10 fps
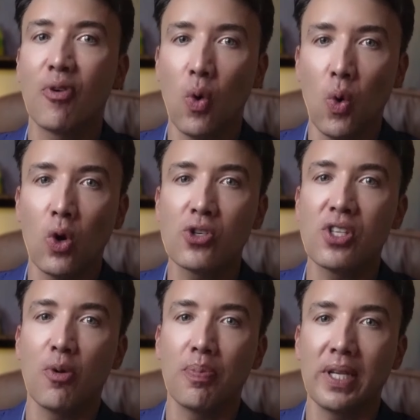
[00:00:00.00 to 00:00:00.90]
for orders
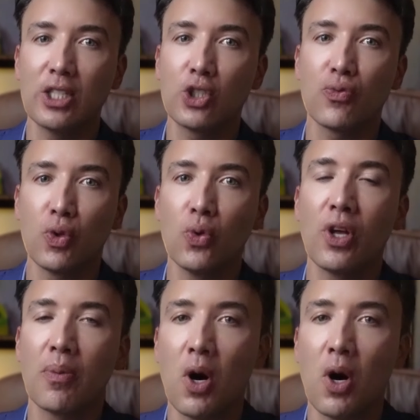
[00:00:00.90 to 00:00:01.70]
that are placed through their